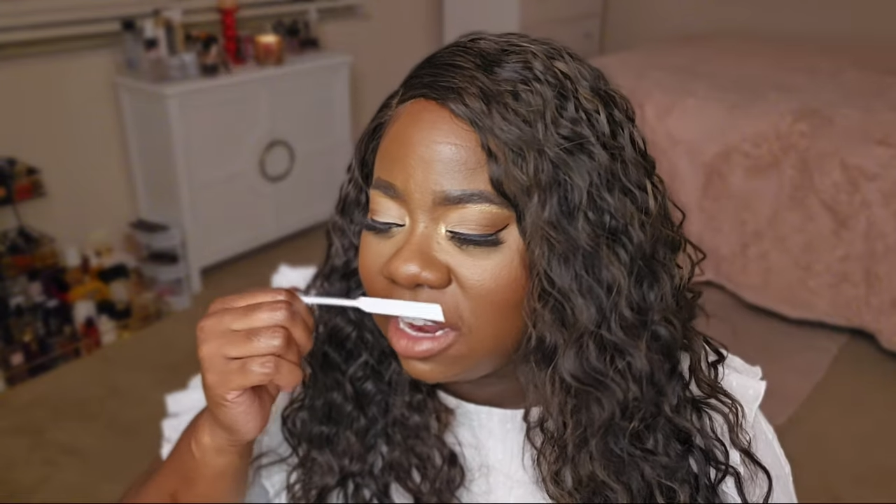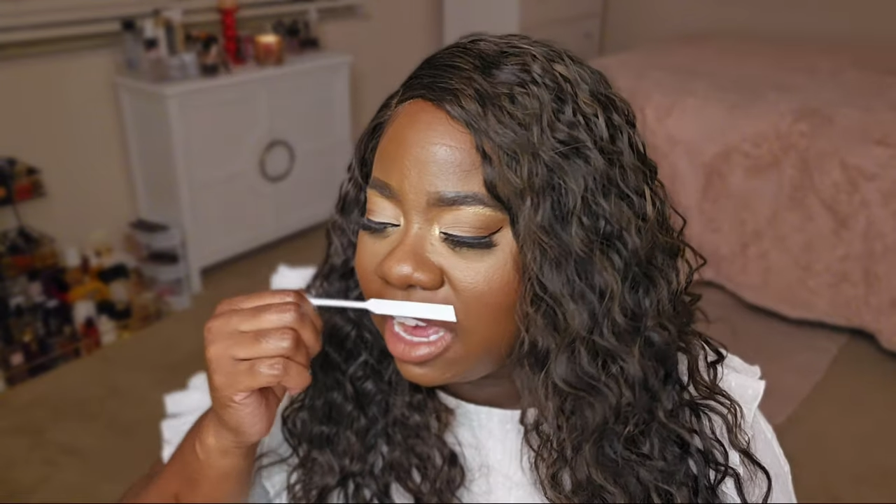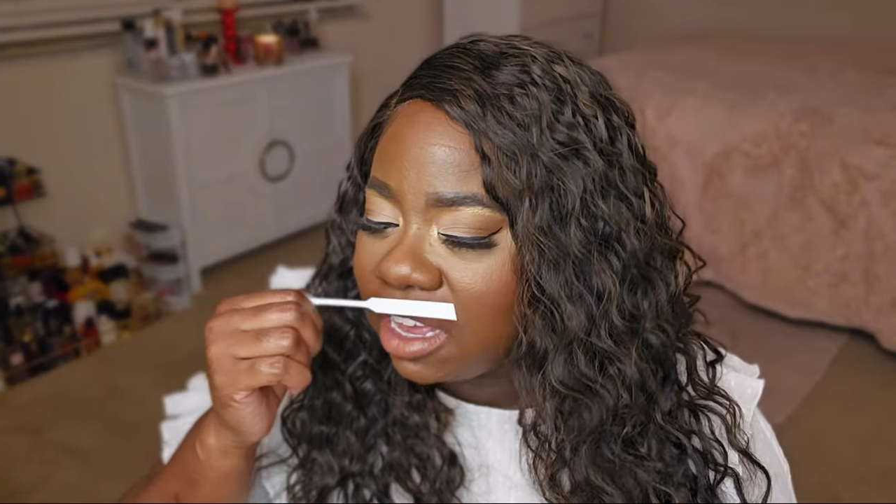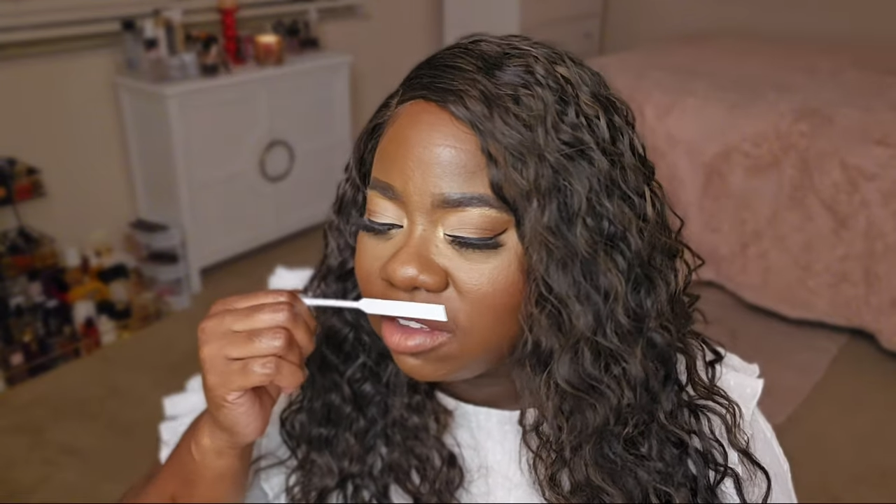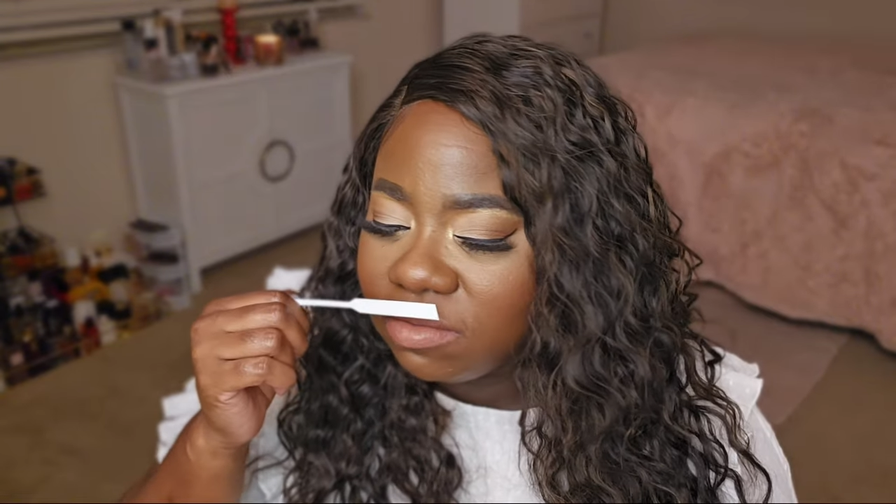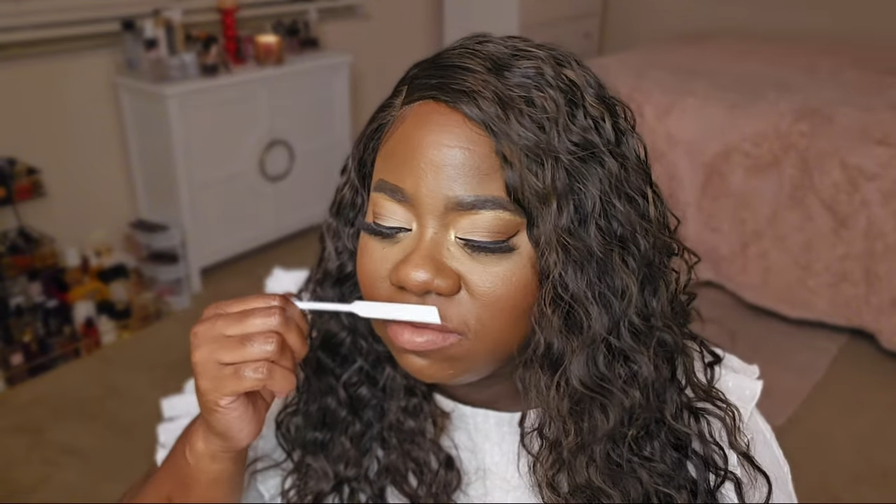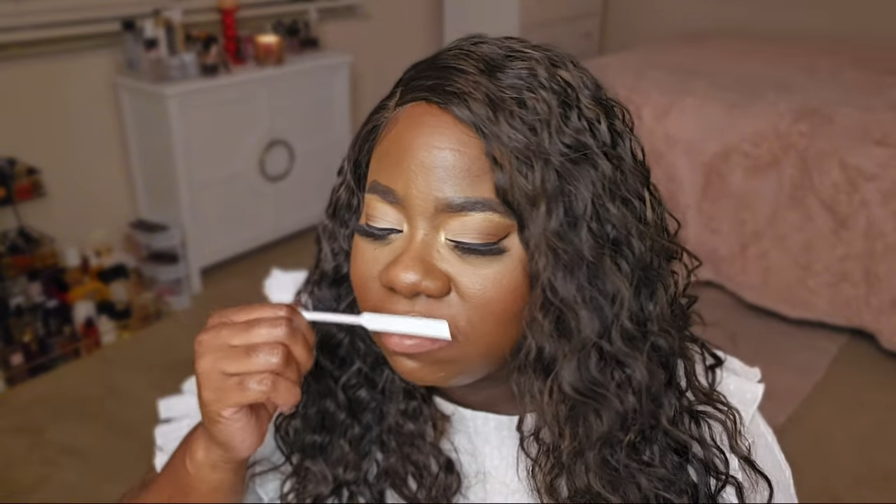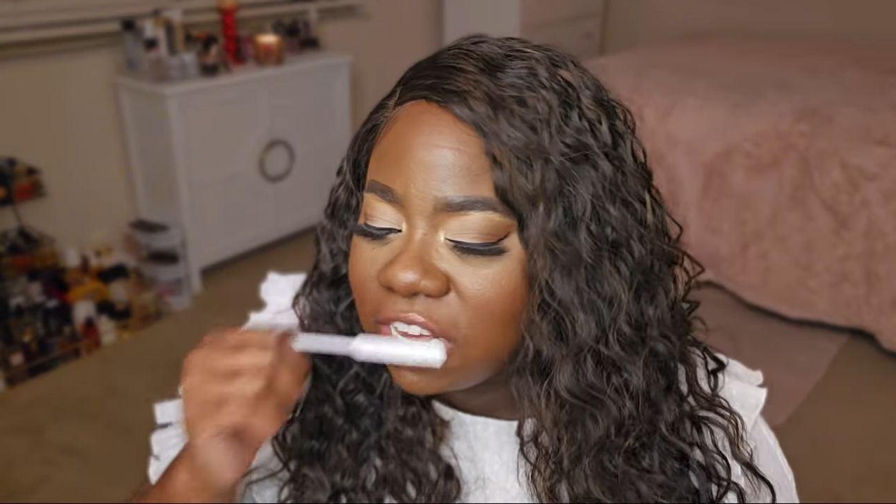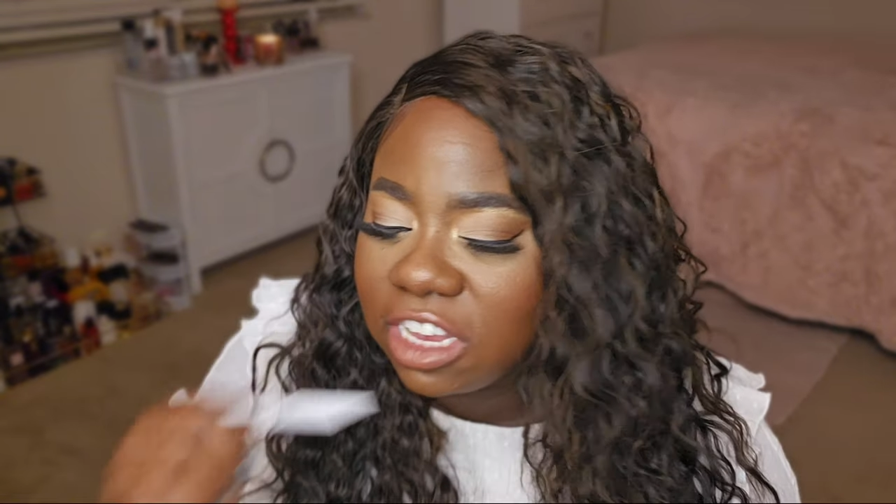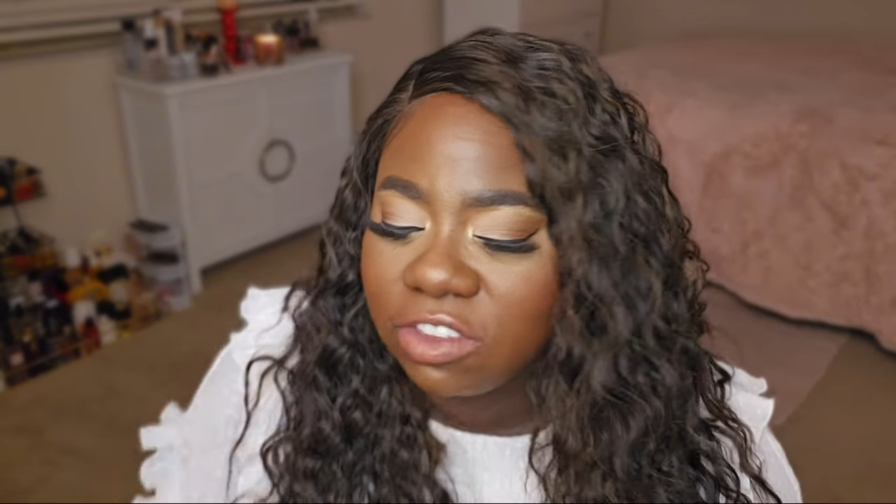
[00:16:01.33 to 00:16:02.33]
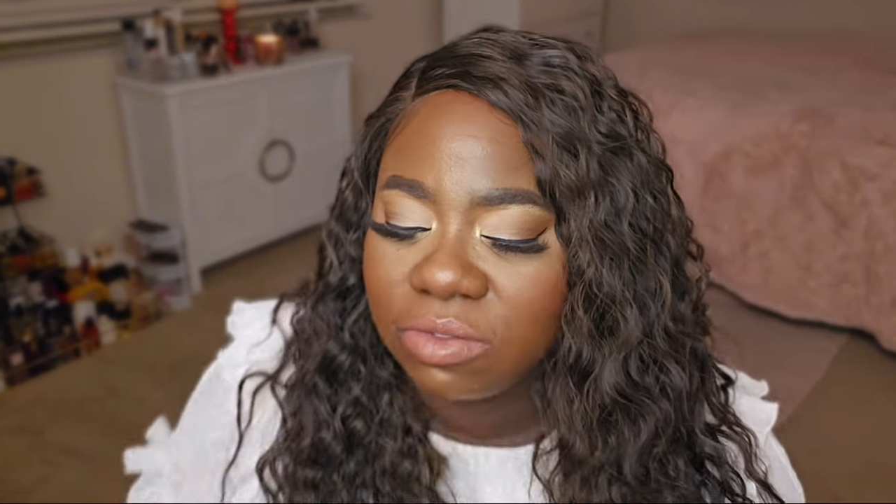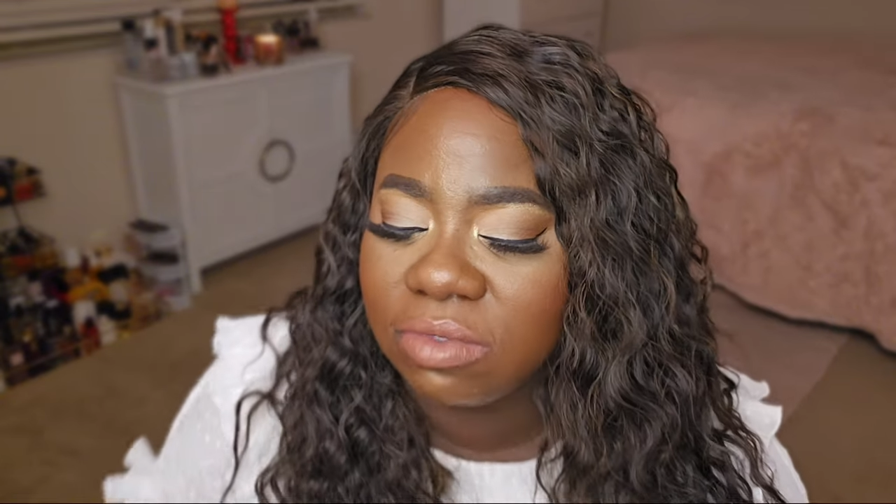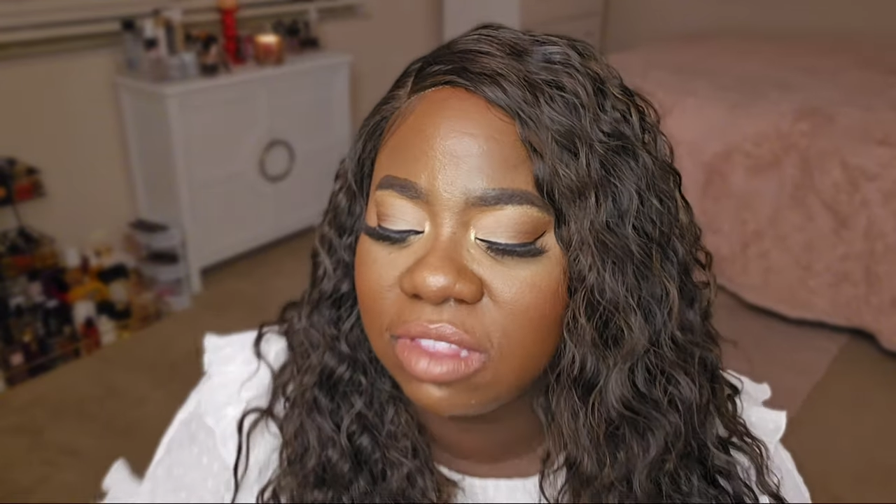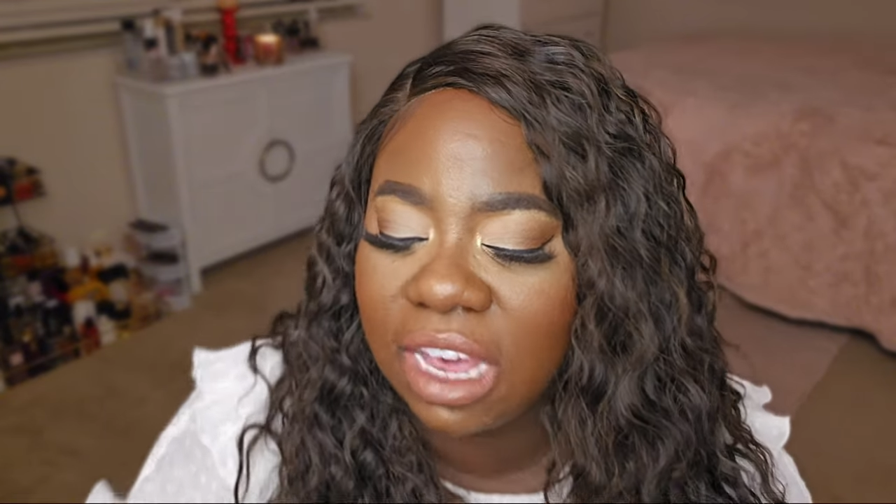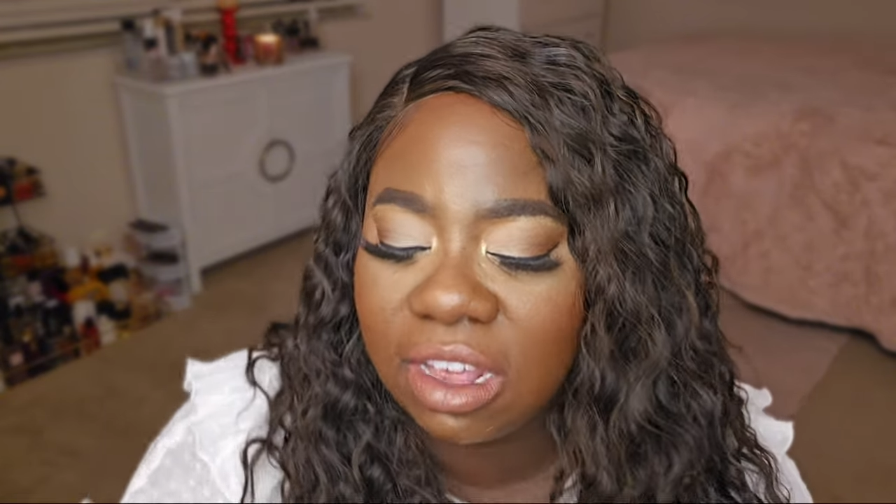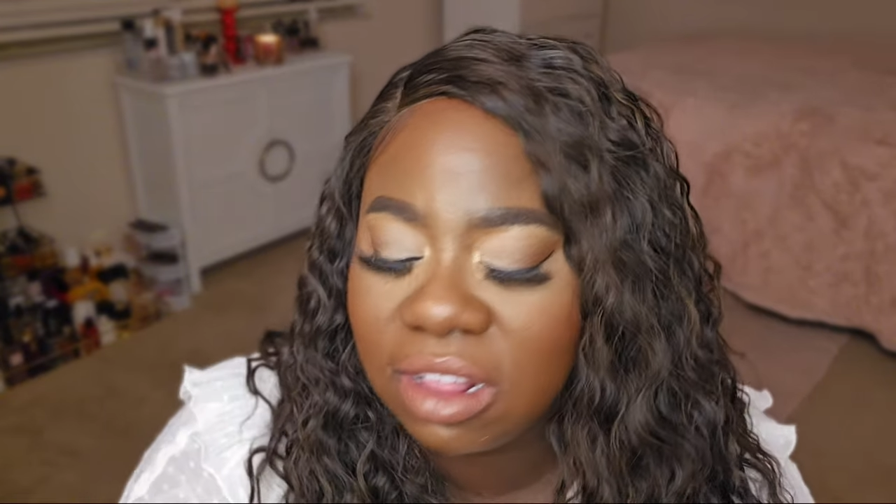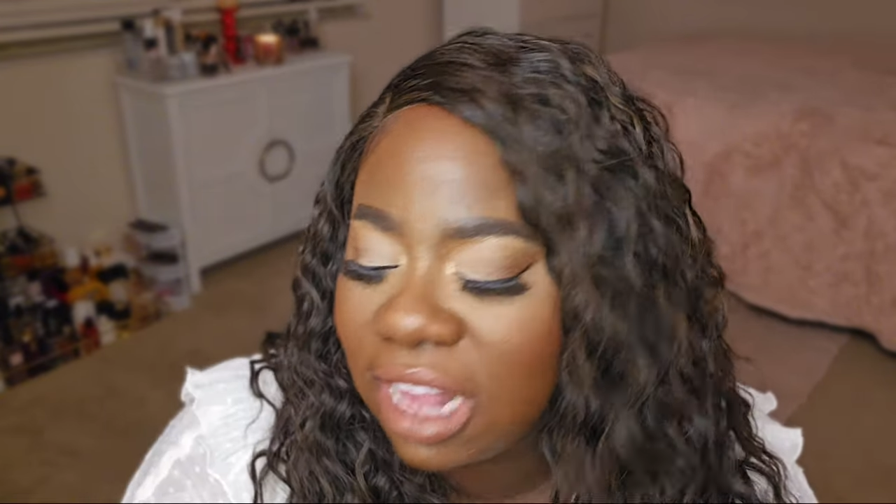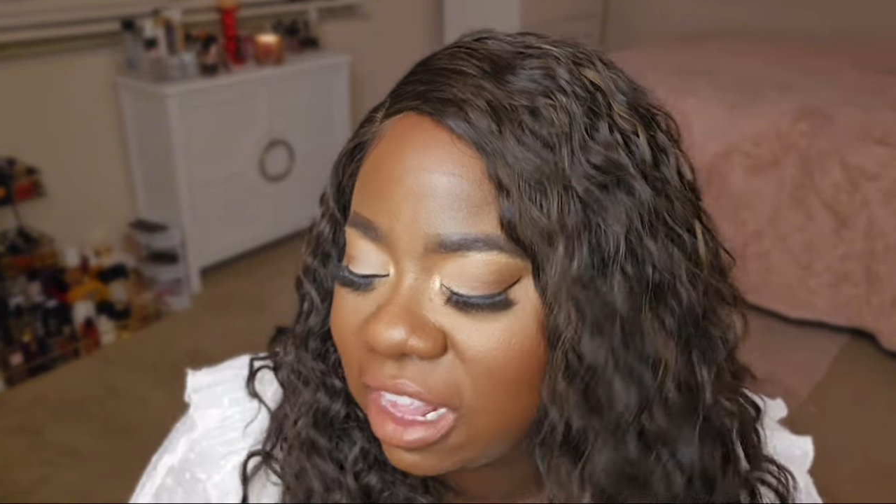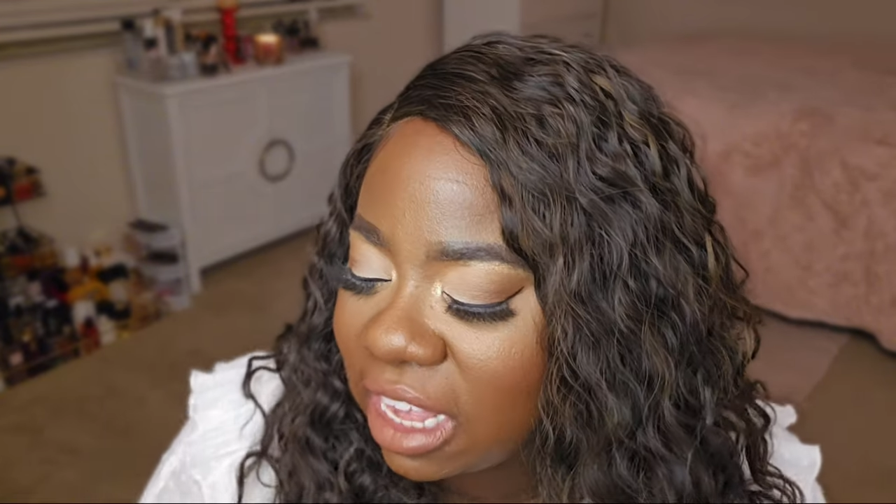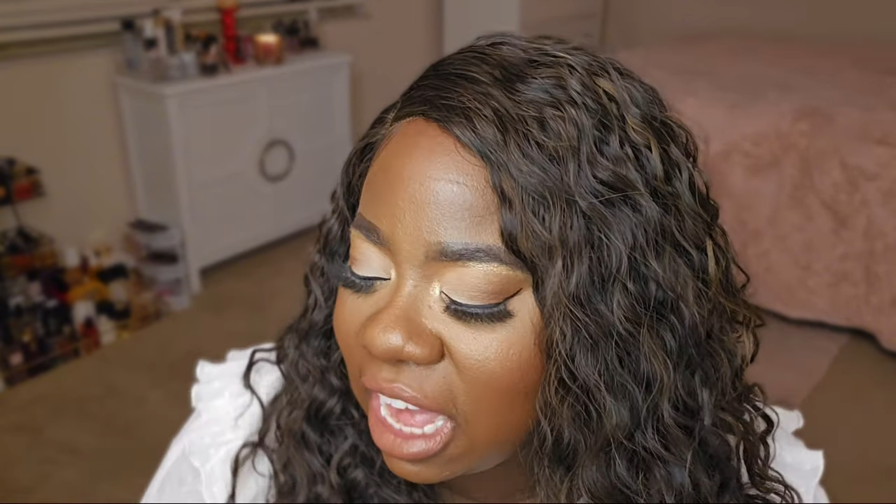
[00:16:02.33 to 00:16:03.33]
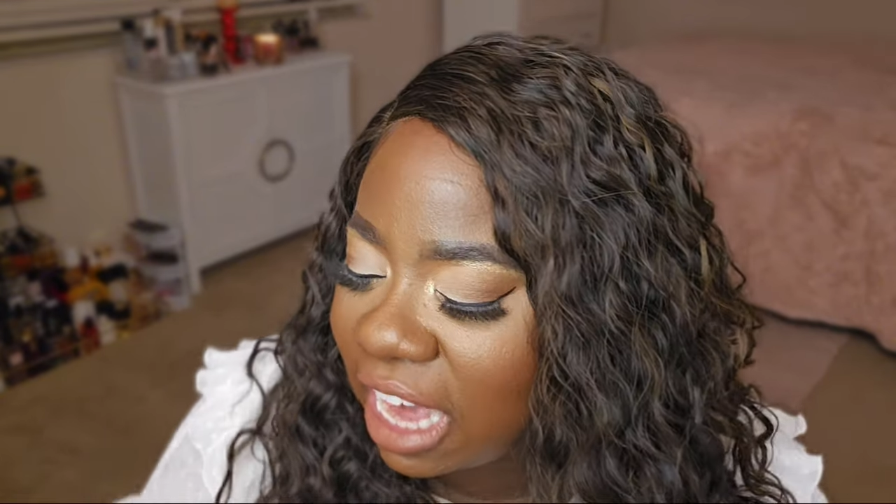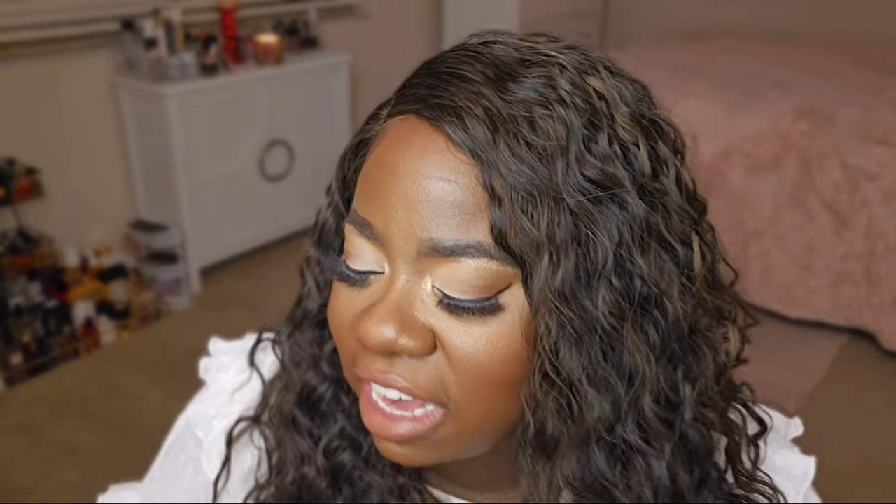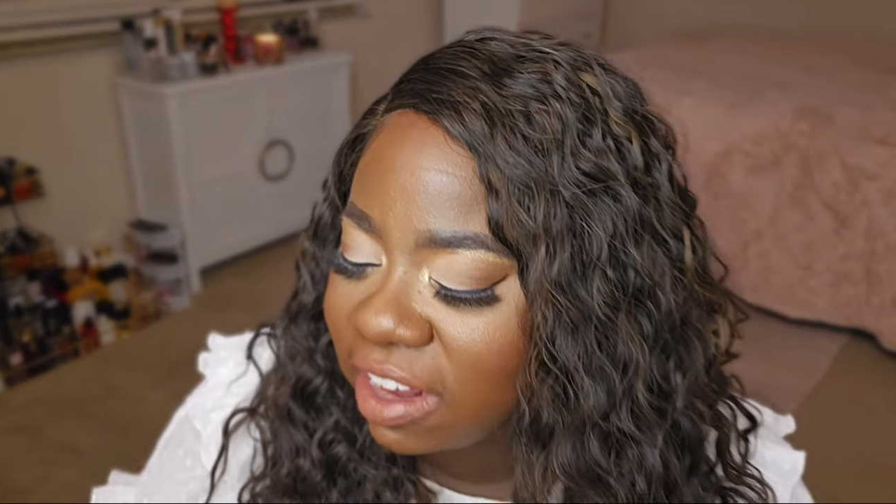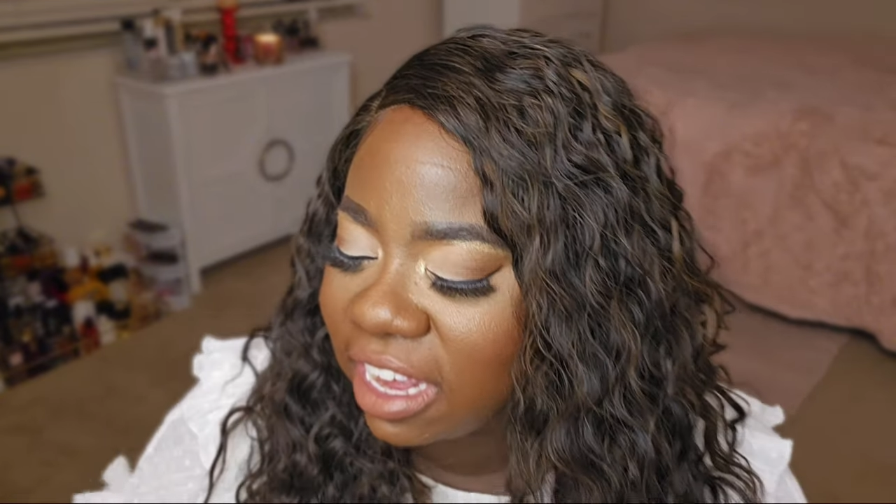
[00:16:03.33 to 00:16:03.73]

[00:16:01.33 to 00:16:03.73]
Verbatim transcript: Like, it's like like the Khair.